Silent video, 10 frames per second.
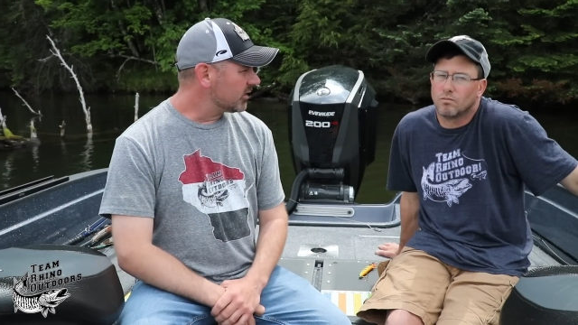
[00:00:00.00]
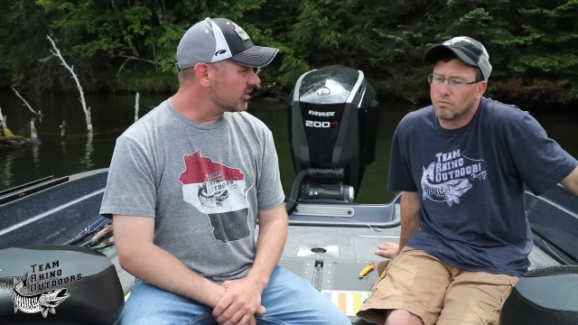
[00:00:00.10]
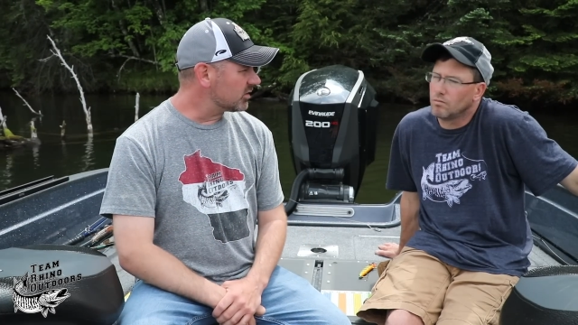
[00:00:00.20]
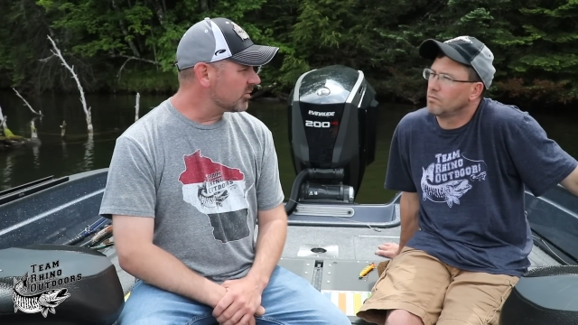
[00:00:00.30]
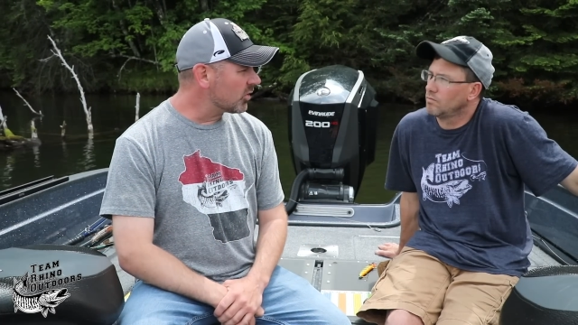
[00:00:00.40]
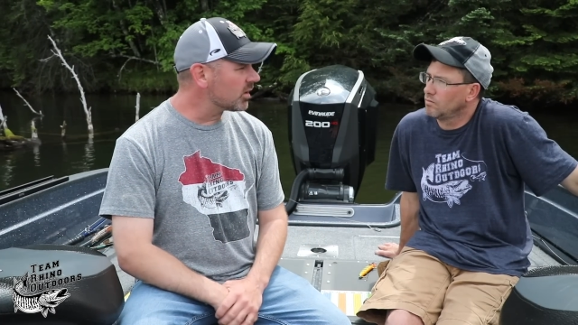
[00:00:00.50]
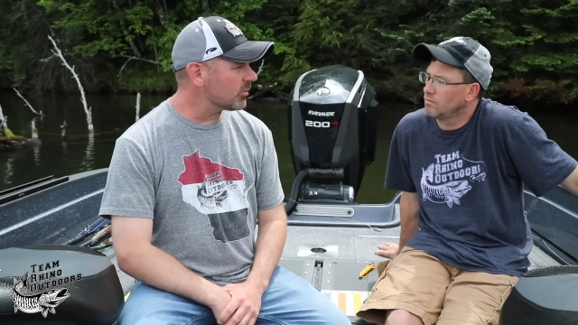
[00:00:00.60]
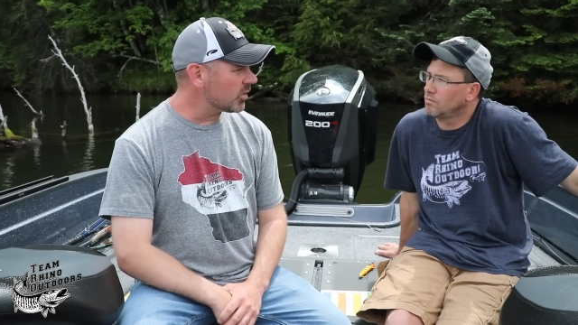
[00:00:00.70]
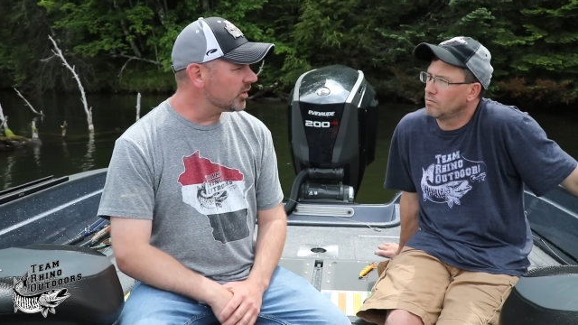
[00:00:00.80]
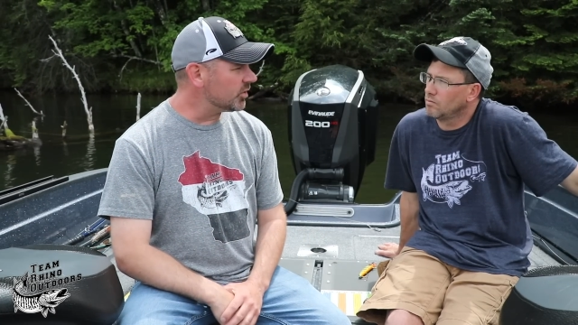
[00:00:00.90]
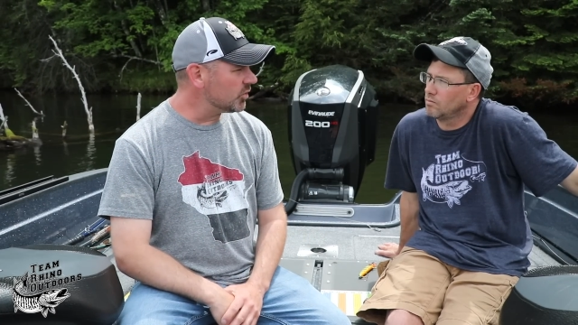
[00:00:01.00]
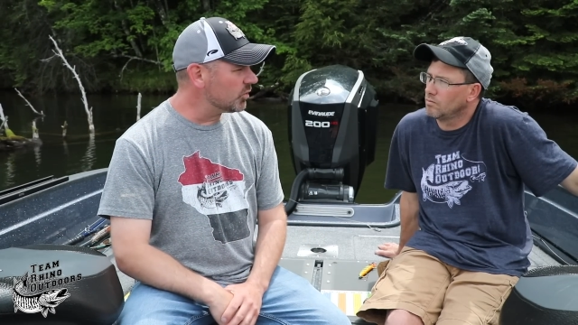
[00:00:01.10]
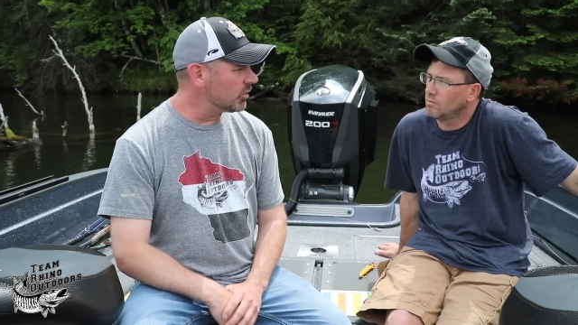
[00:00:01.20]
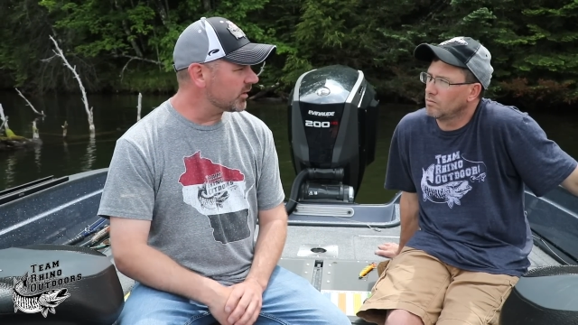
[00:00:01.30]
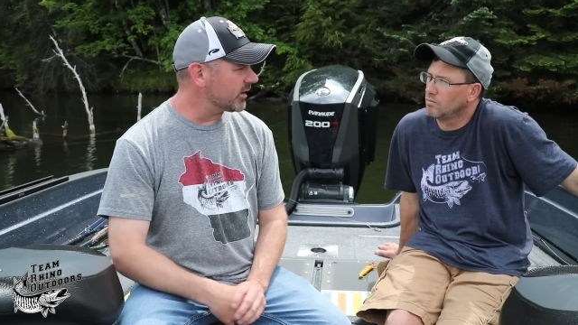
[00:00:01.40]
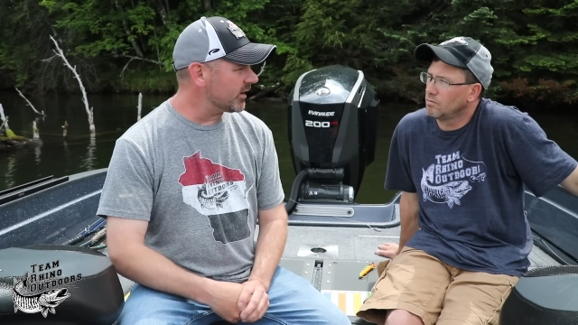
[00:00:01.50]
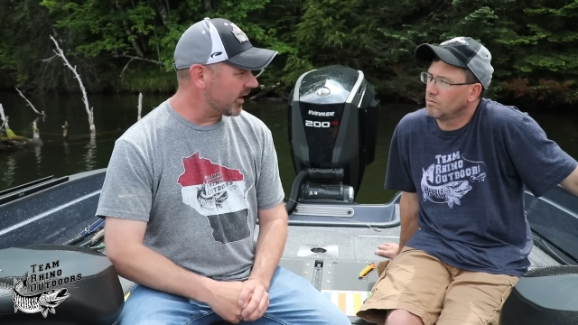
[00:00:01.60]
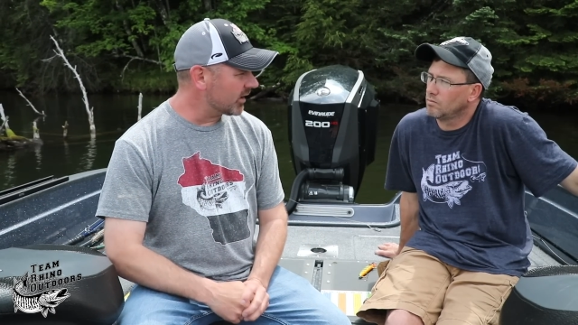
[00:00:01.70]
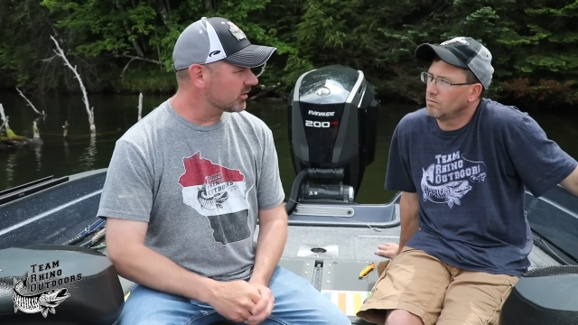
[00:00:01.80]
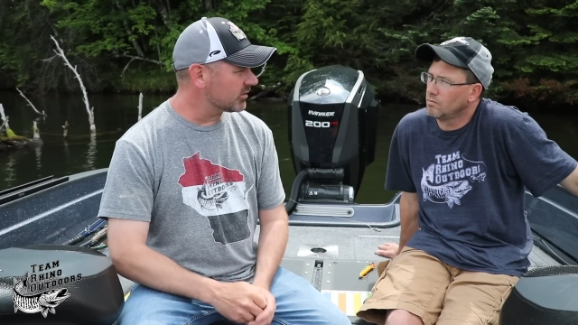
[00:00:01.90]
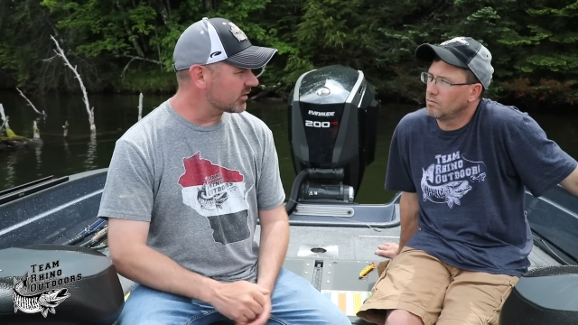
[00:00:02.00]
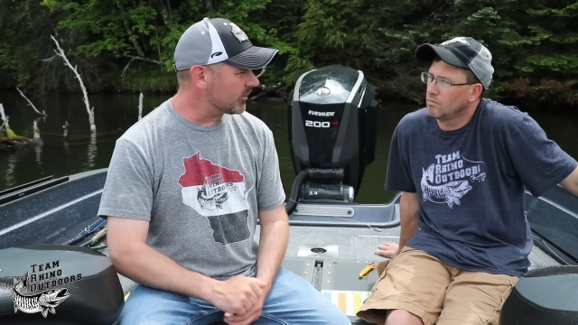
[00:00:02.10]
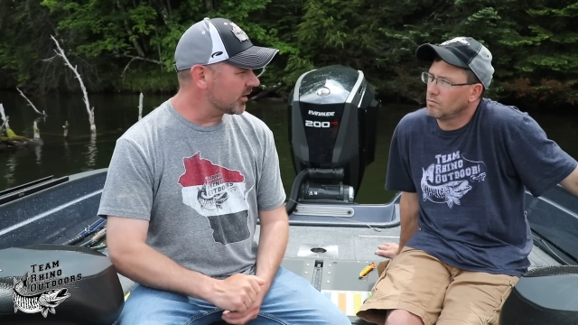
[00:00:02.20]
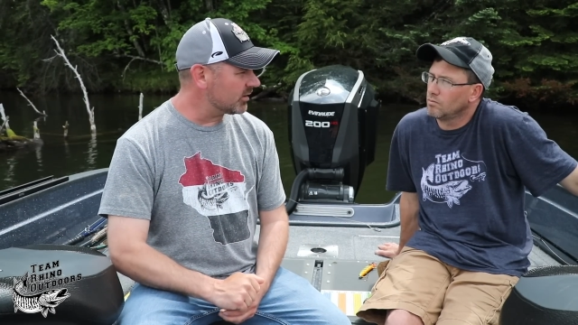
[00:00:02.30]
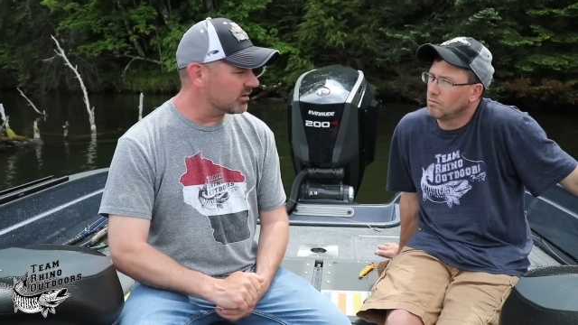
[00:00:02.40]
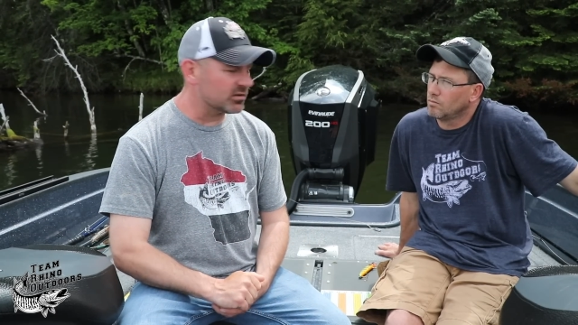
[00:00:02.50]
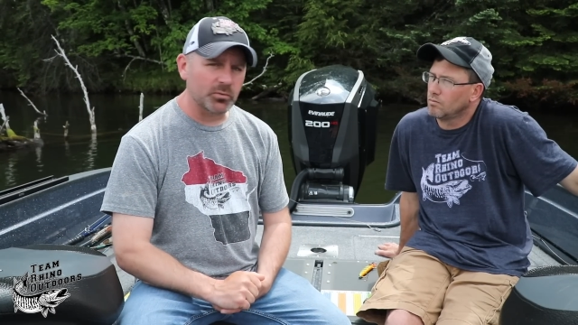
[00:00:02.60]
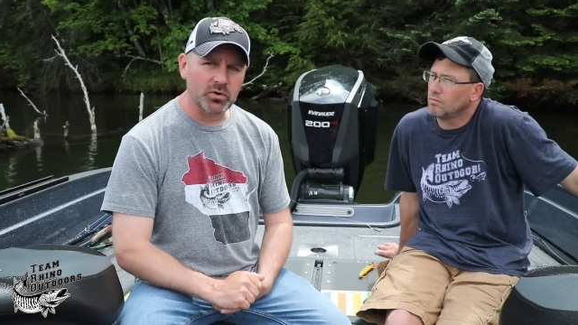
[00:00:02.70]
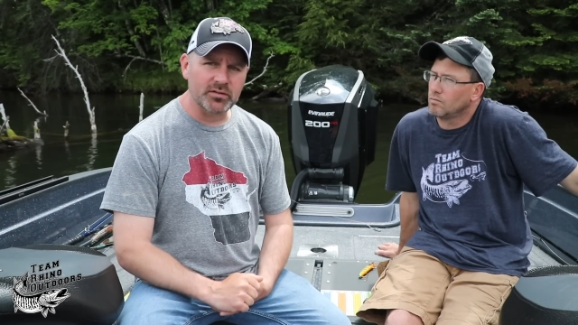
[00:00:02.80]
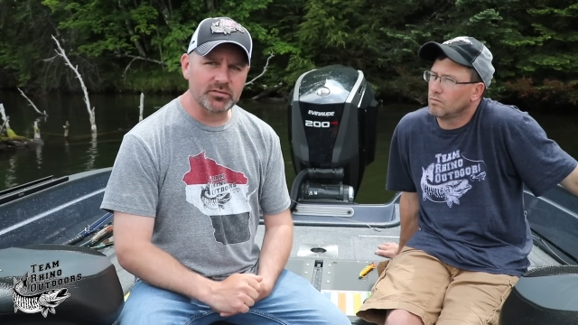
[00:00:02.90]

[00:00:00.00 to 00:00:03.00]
Speaker 1: So there's more and more new anglers coming into the sport